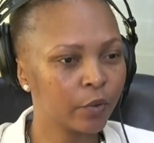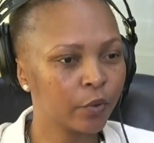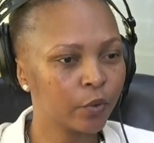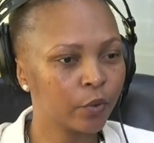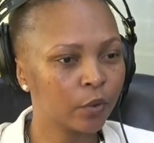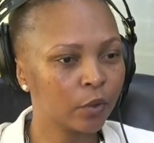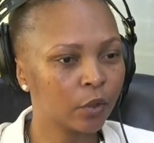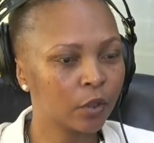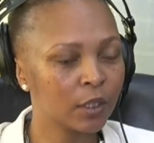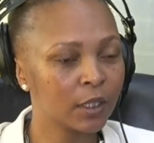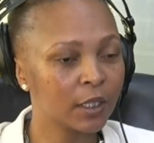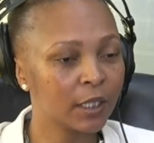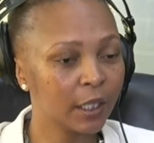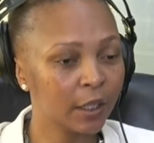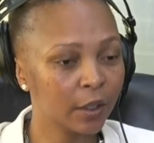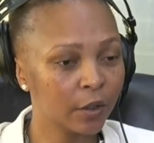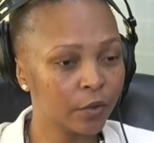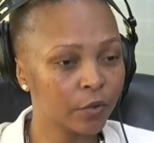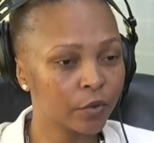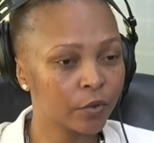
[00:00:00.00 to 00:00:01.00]
rule
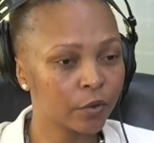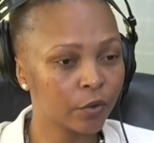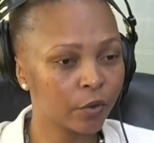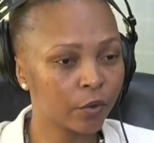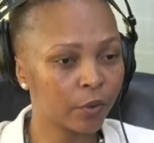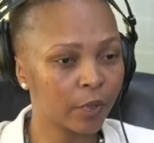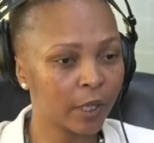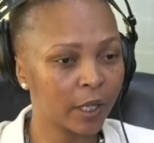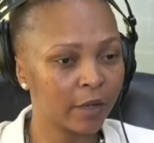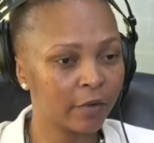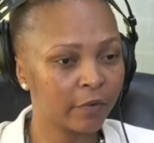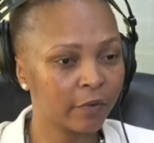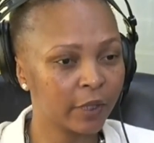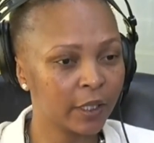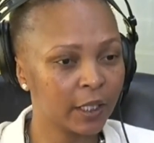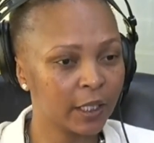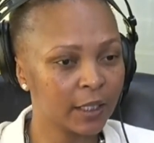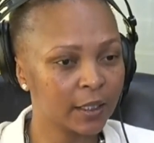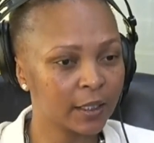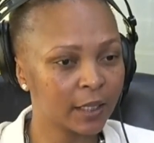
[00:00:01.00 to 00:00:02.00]
continues to thrive
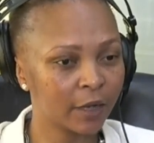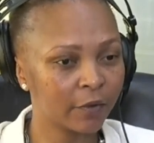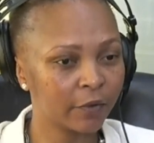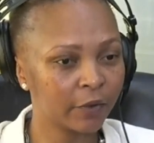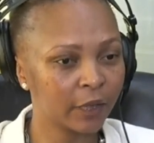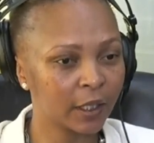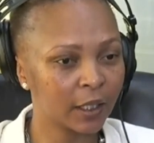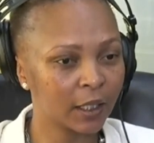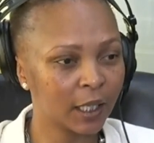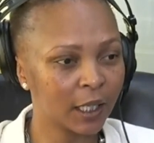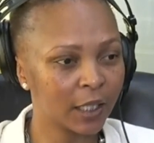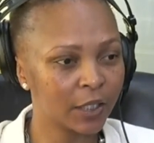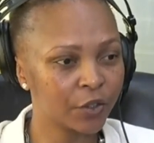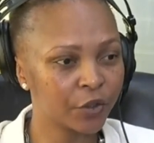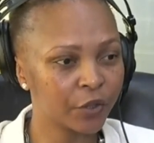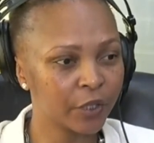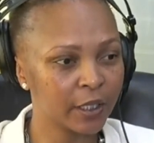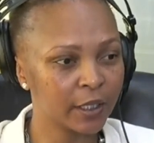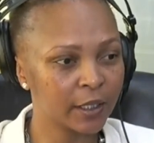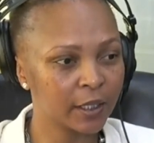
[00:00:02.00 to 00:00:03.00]
in East African
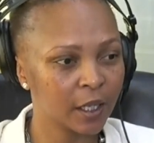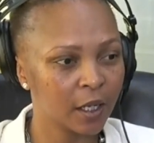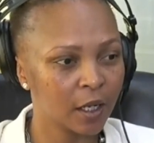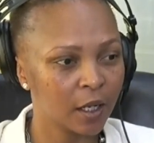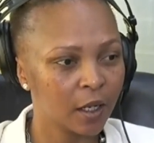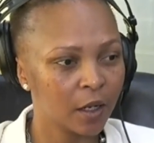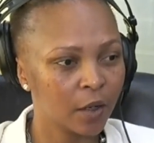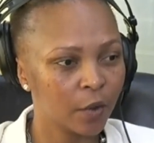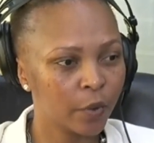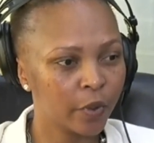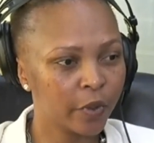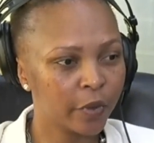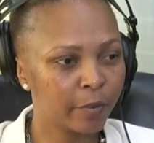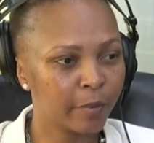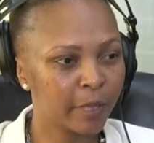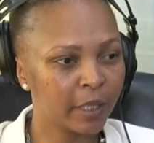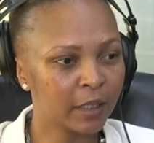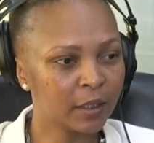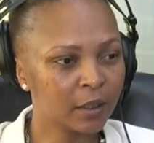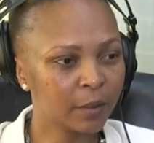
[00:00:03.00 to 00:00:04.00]
countries with
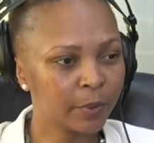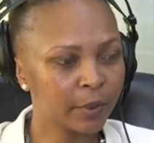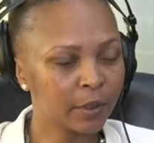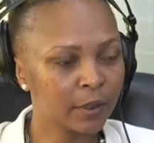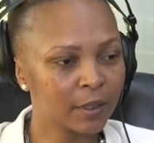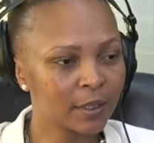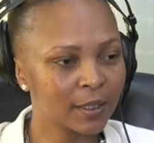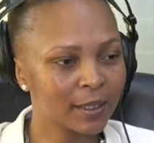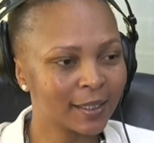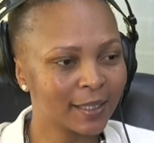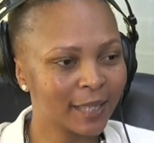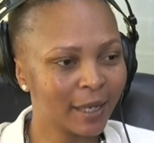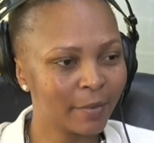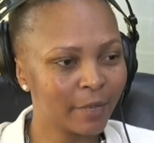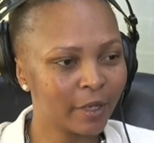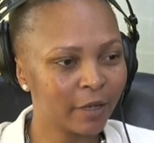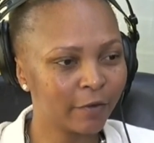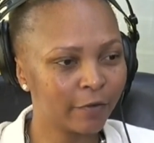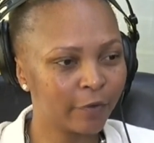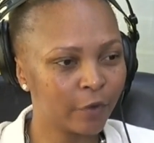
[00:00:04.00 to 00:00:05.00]
multiple
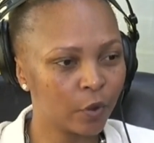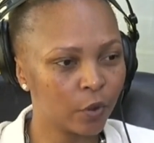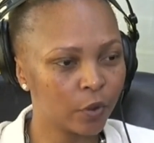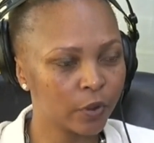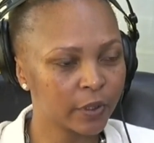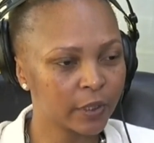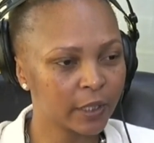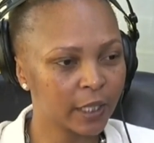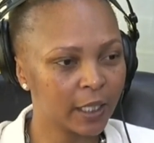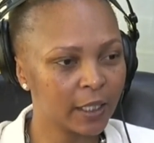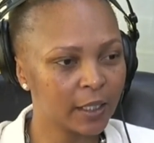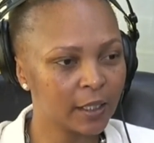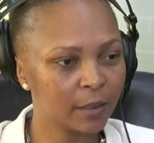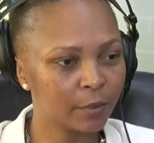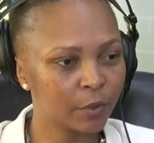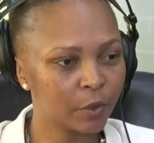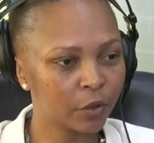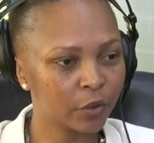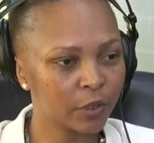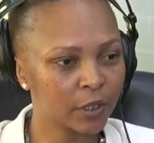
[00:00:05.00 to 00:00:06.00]
systemic flaws in
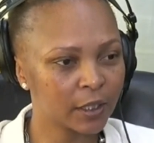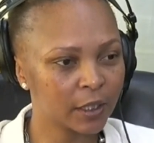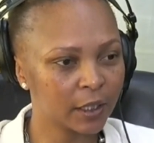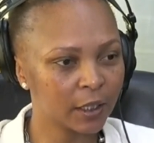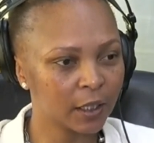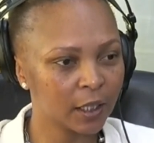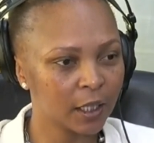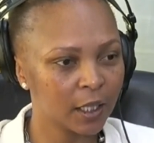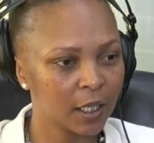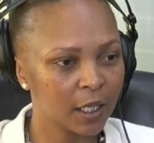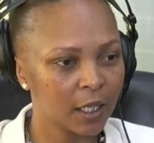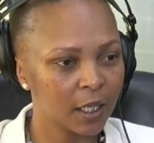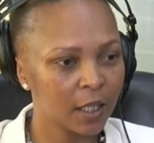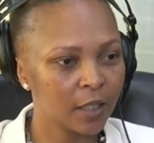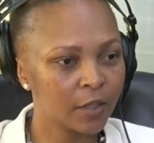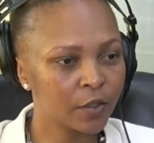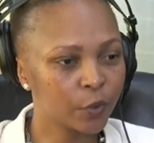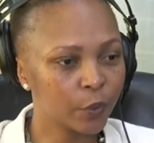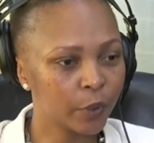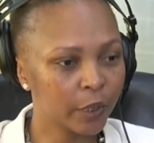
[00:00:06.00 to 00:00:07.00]
democracy.
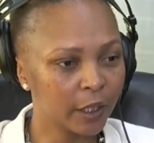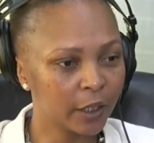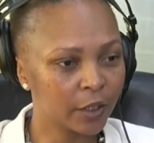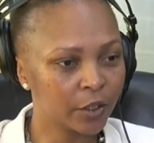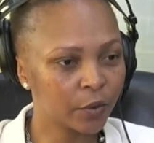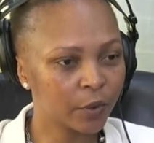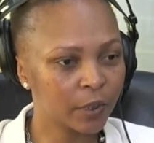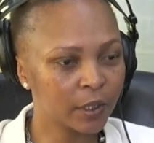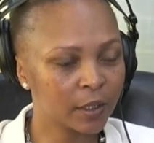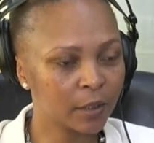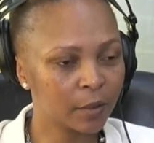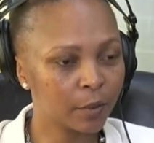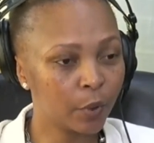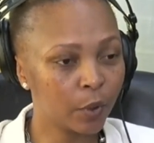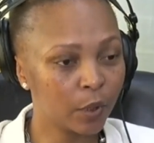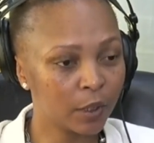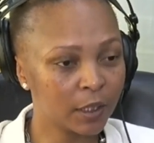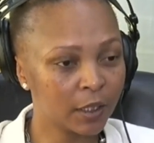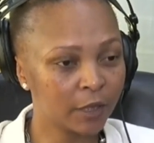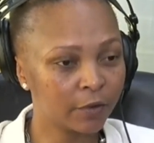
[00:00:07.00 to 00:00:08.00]
This week, she was
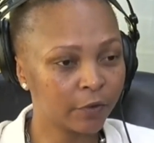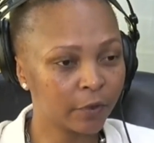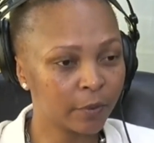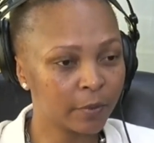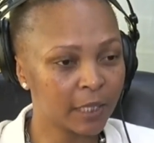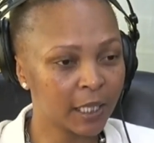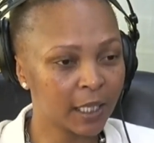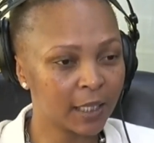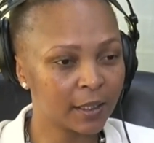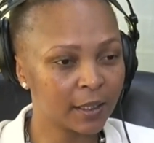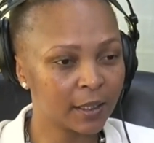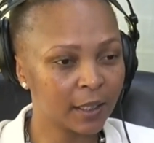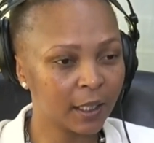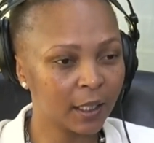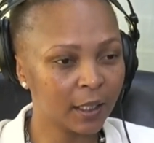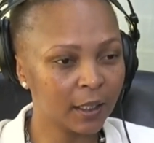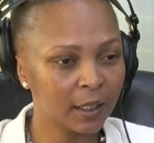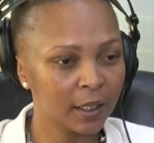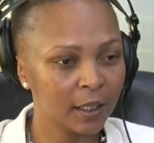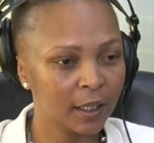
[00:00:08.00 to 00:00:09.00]
deported from
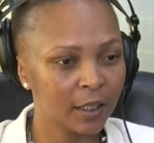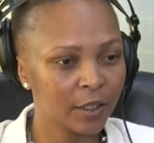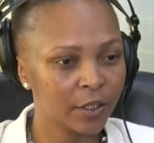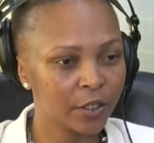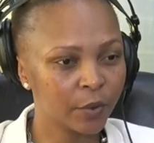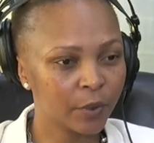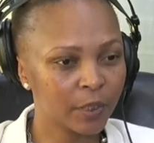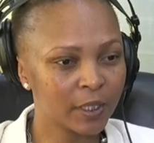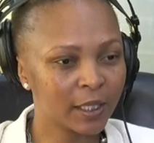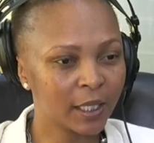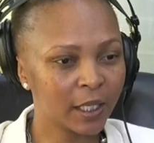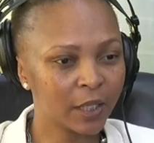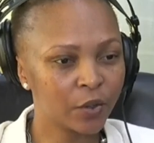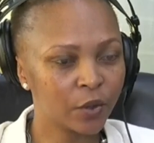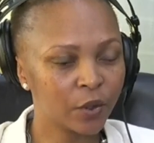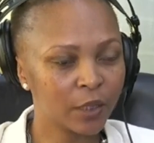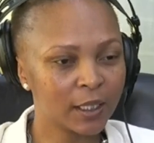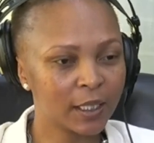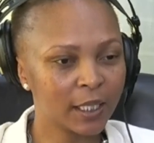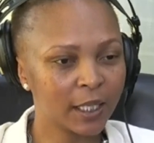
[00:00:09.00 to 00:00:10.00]
Tanzania. She was there
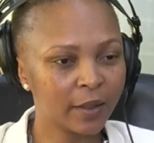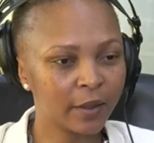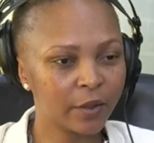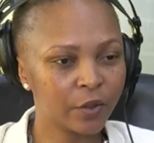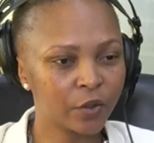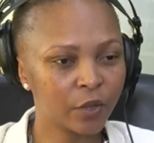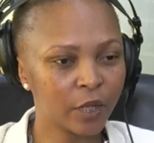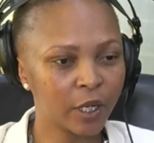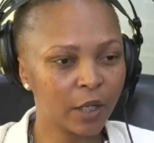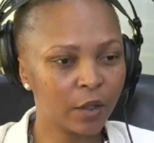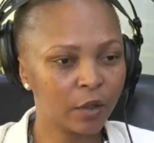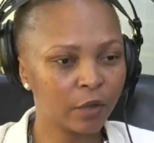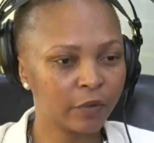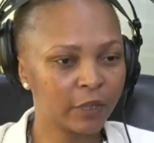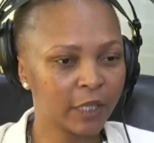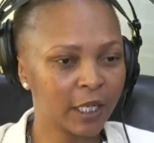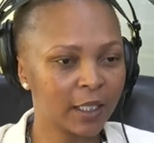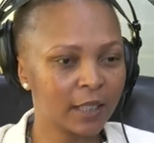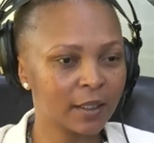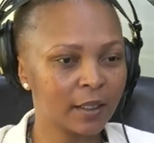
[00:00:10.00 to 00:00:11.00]
to attend the trial of
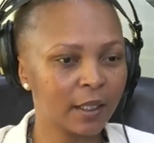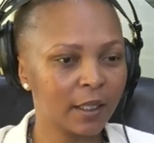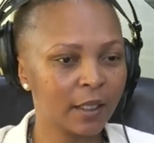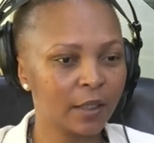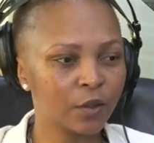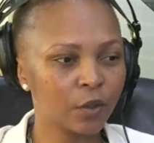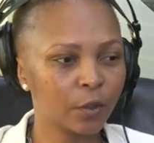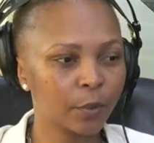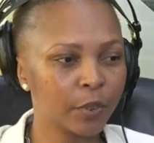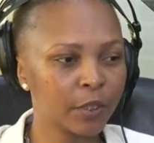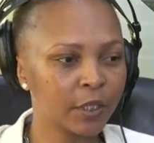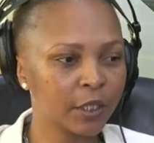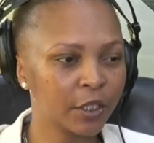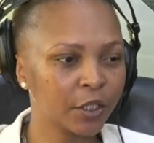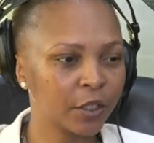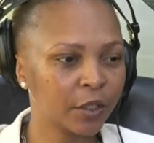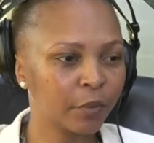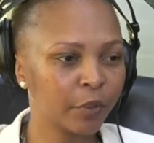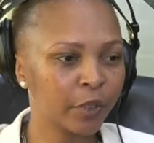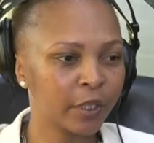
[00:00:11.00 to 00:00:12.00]
Tanzania's
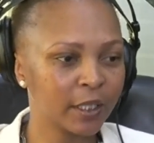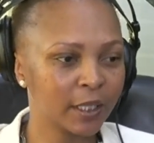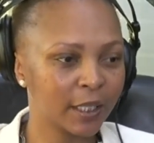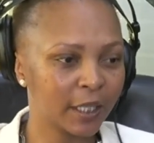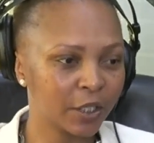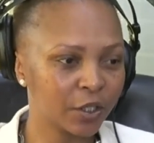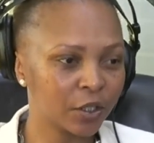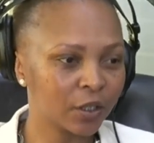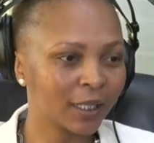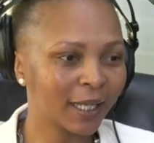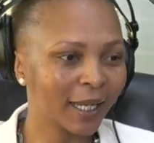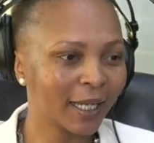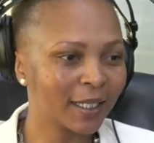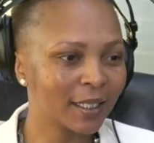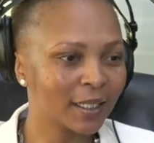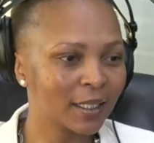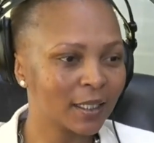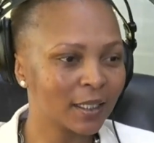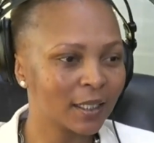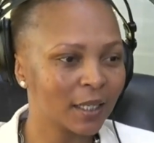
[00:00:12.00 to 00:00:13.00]
opposition presidential
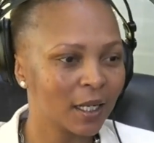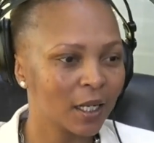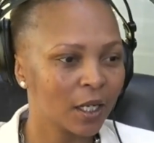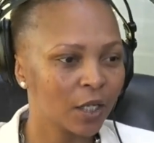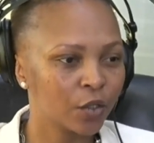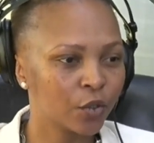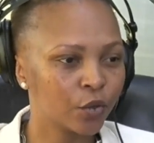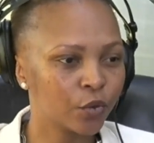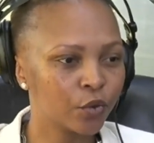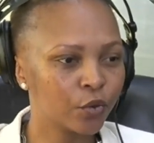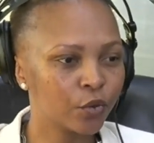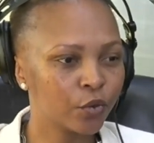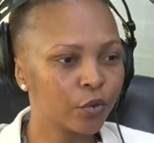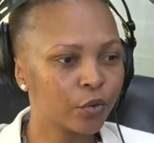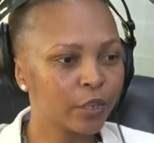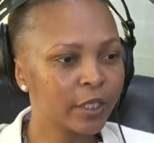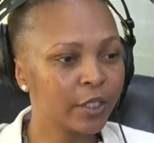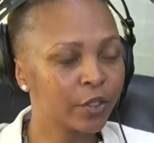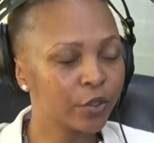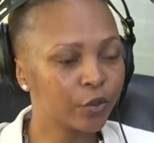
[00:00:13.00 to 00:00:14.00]
candidate,
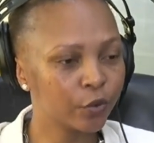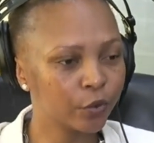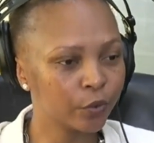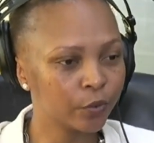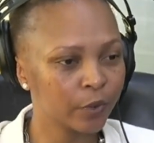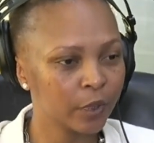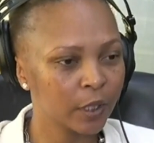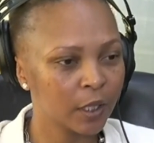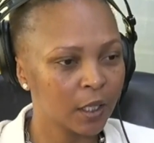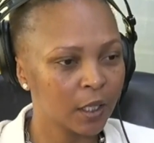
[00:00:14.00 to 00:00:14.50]
Tundu Lissu.